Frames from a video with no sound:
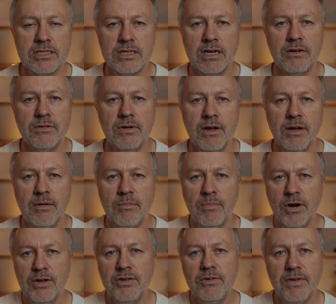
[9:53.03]
So
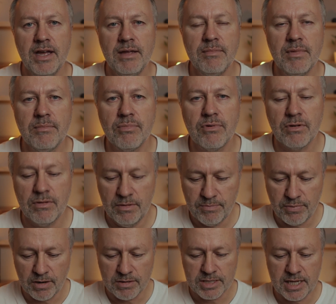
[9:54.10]
my new naming
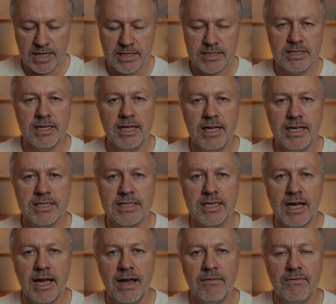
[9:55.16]
process is
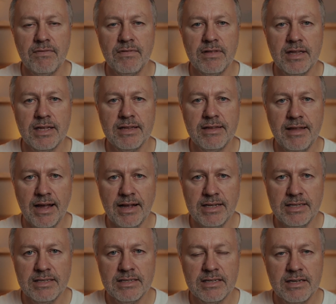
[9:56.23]
to have the
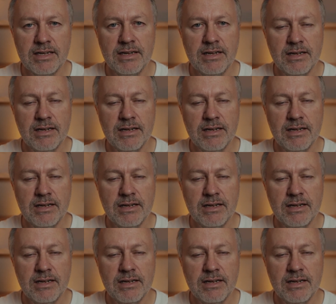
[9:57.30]
date,